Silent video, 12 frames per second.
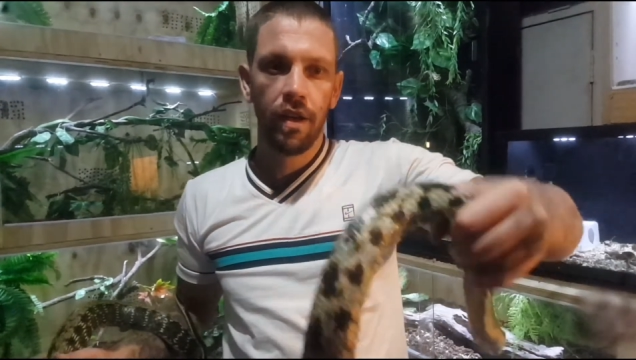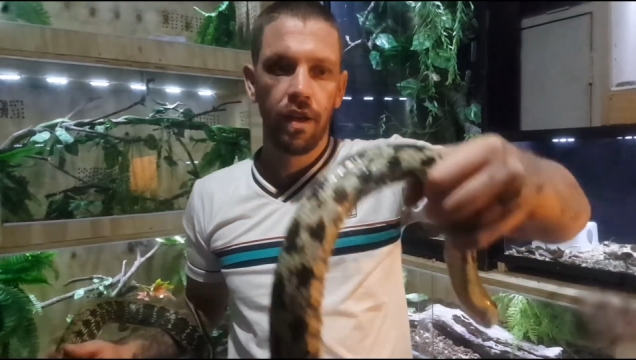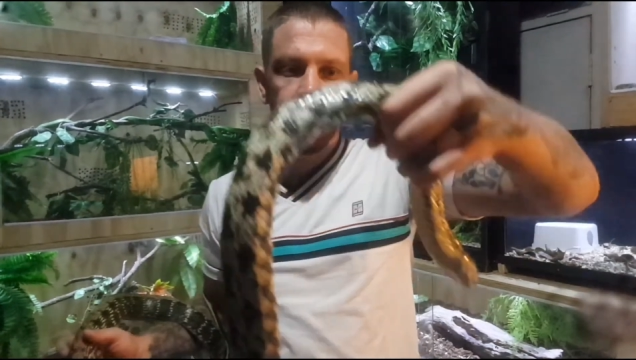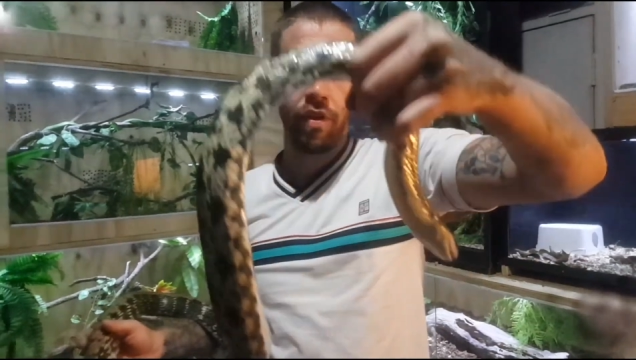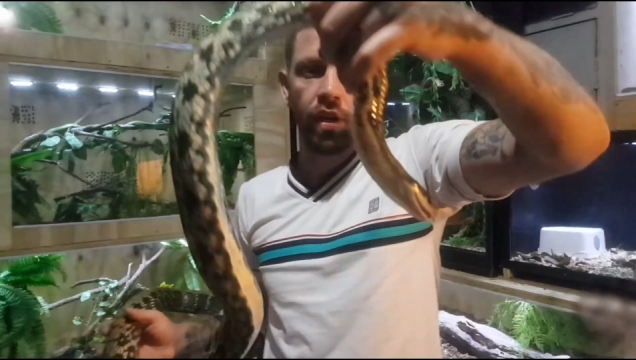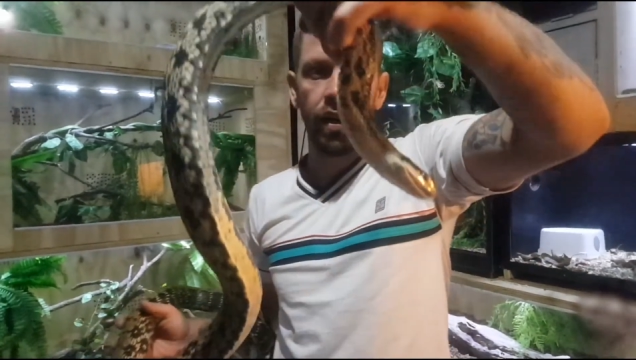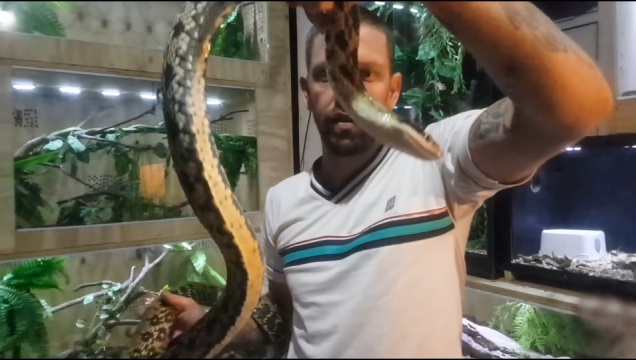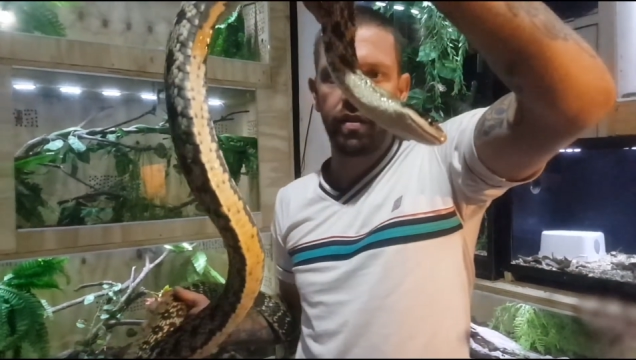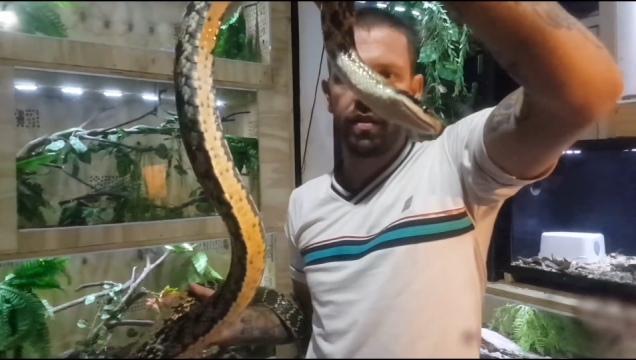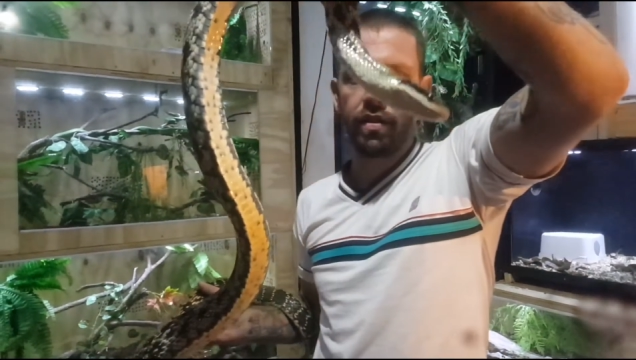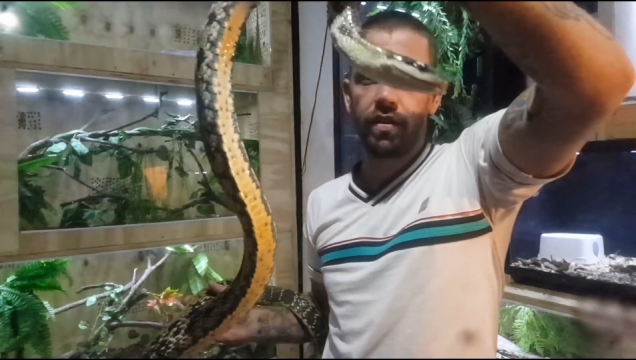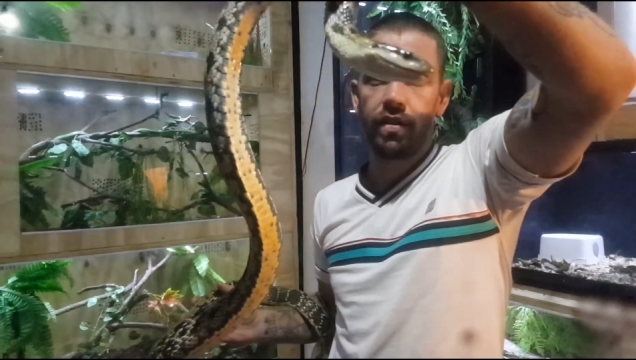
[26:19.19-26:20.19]
Love you
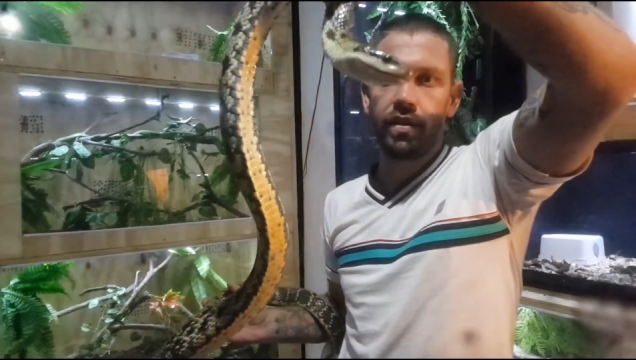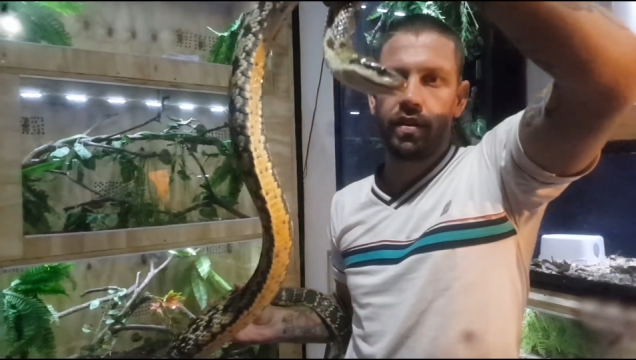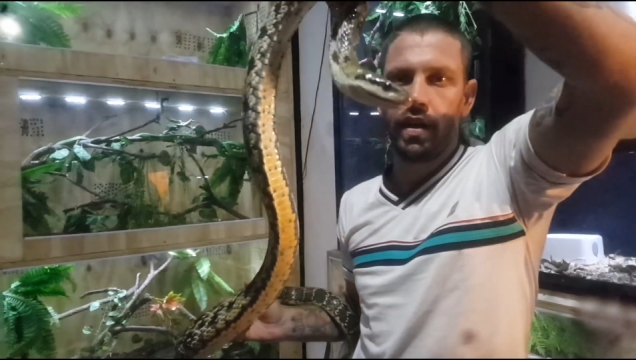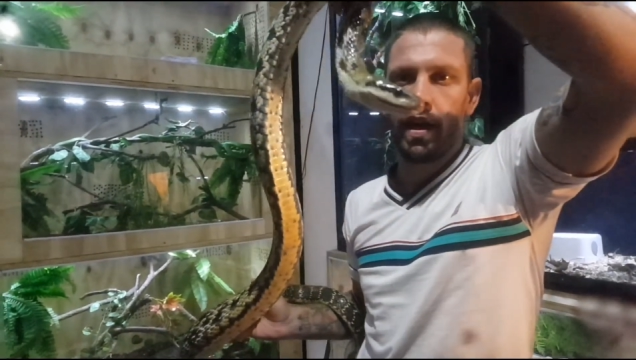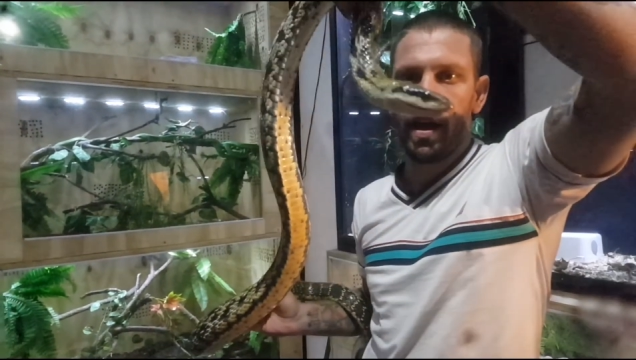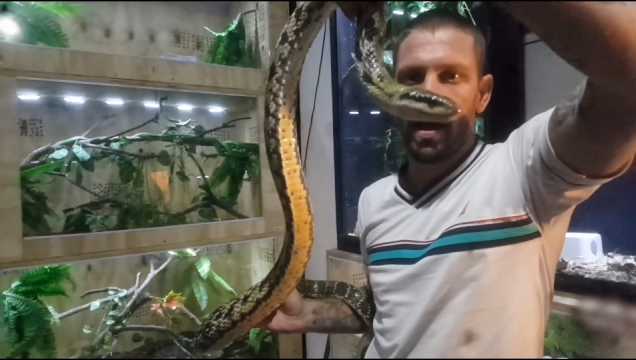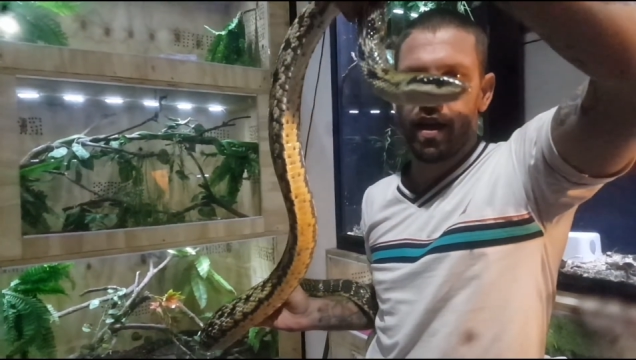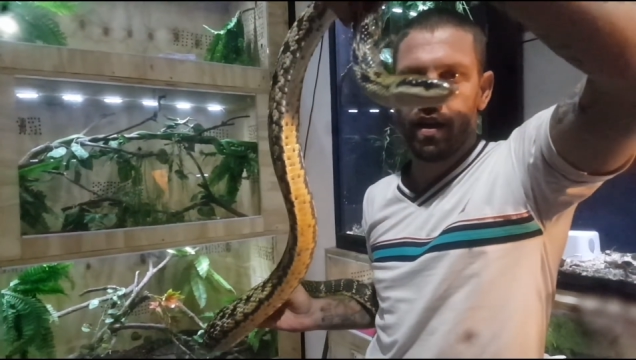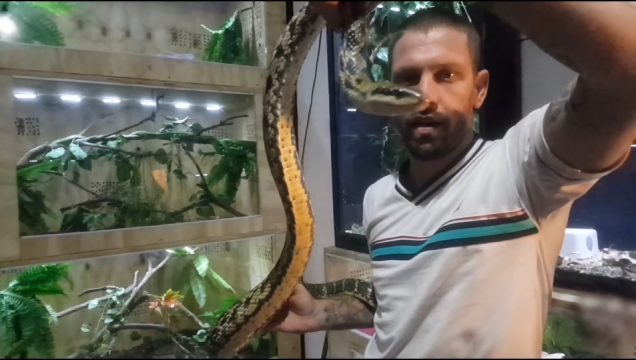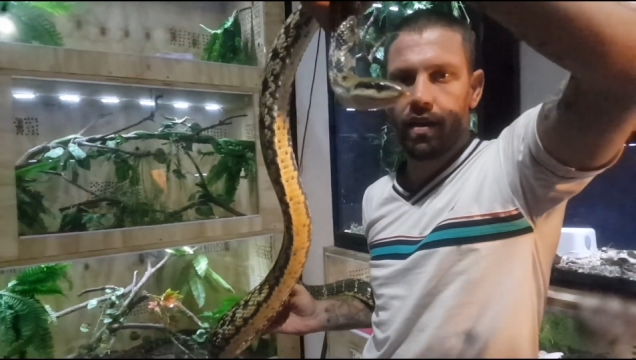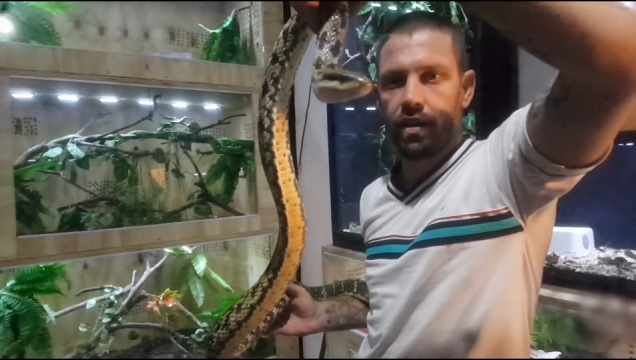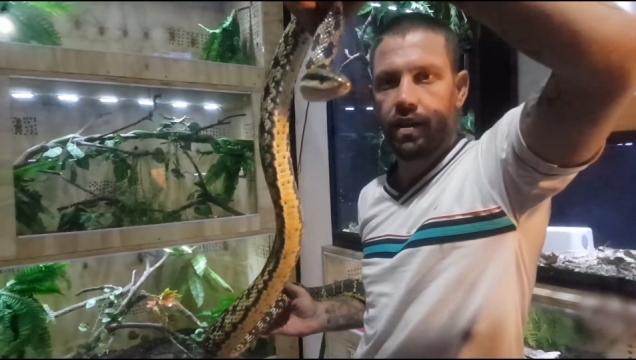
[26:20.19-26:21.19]
guys,
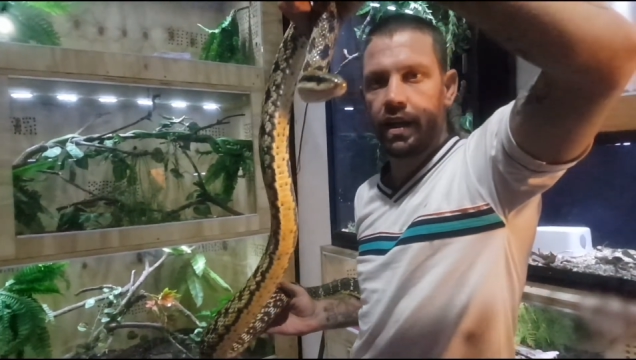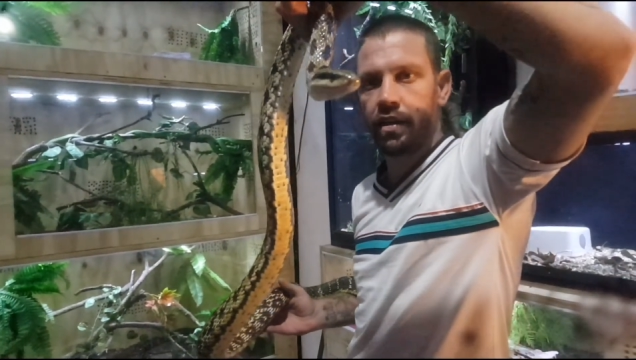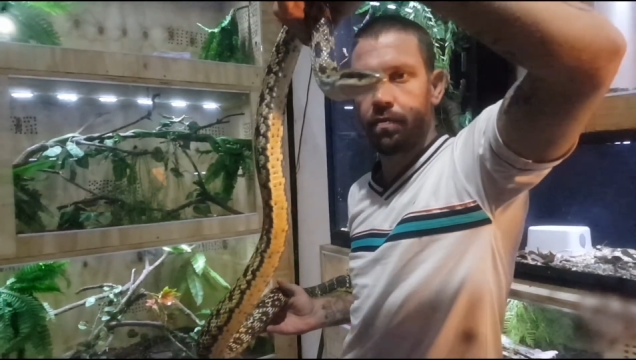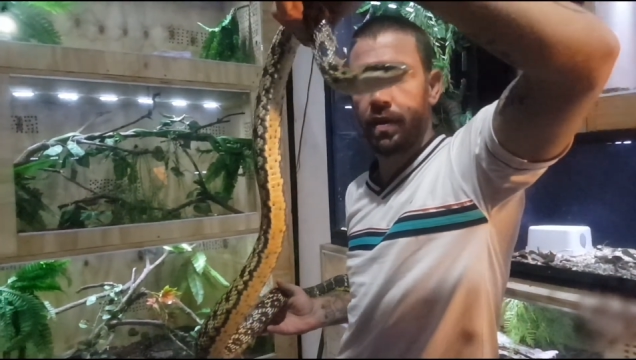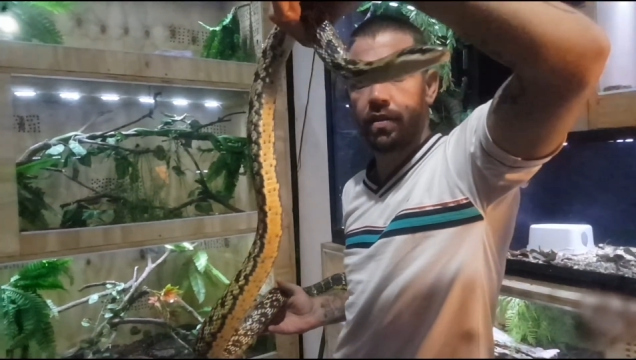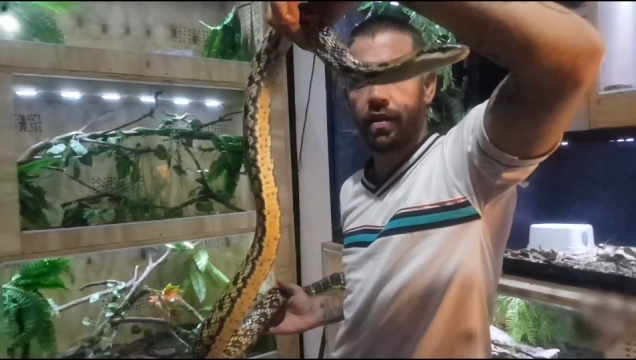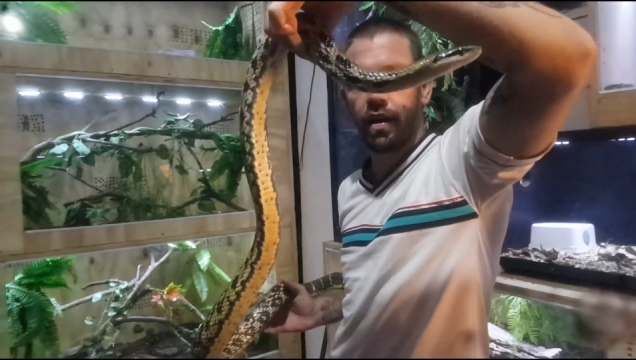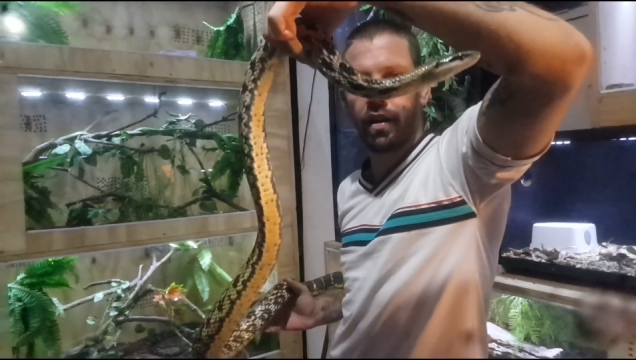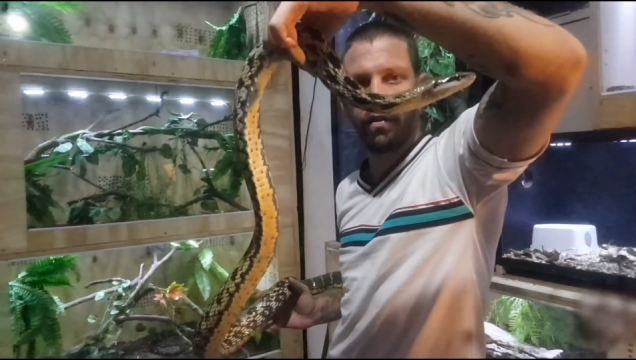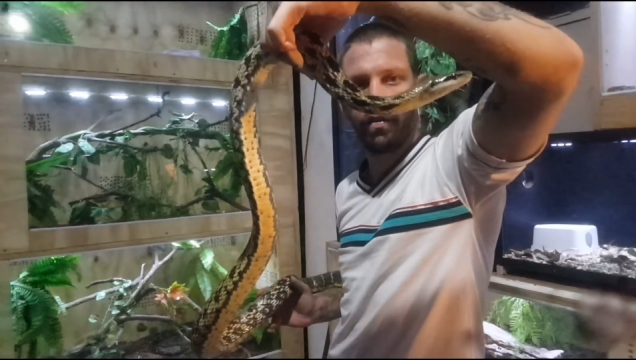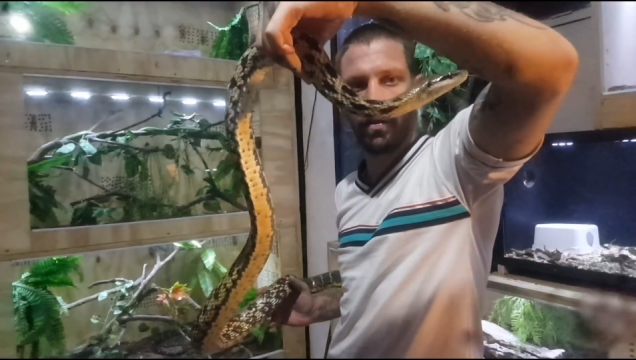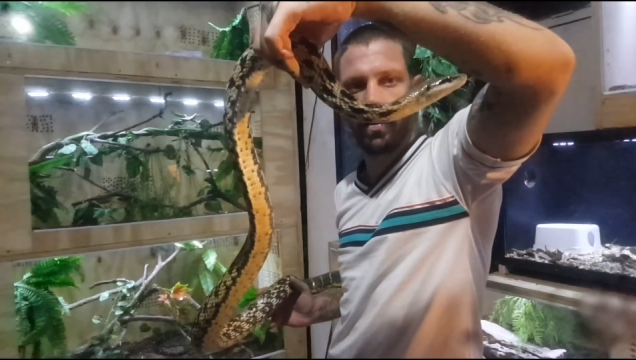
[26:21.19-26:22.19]
and that's me,
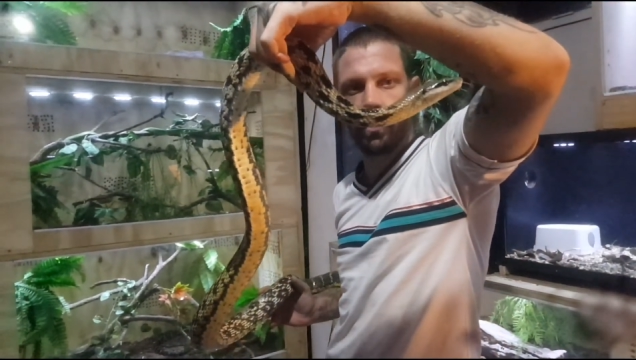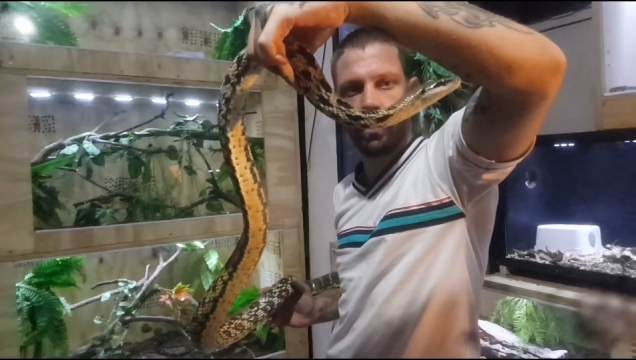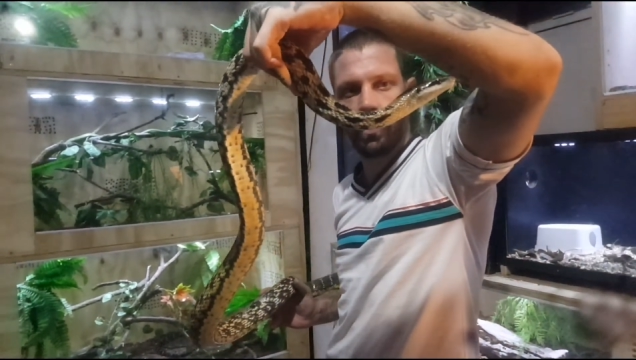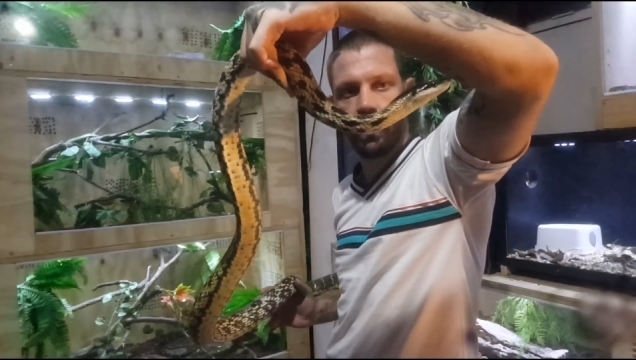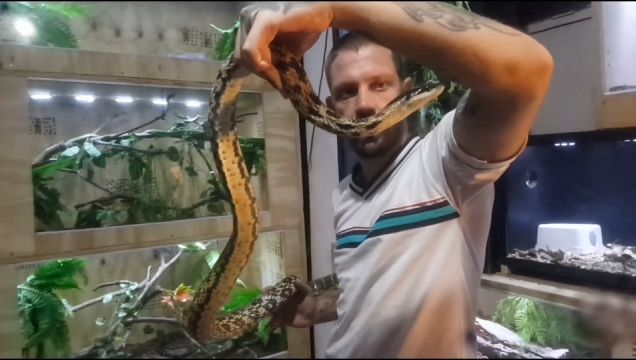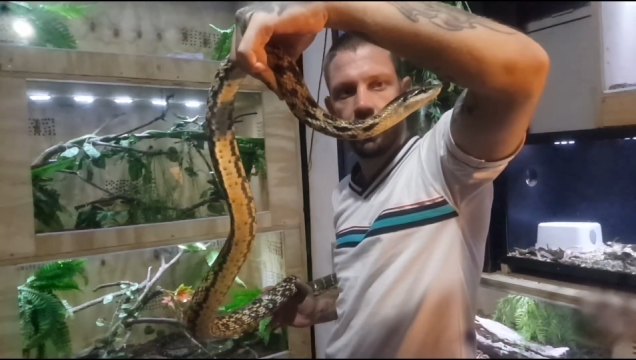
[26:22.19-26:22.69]
Slacky for you.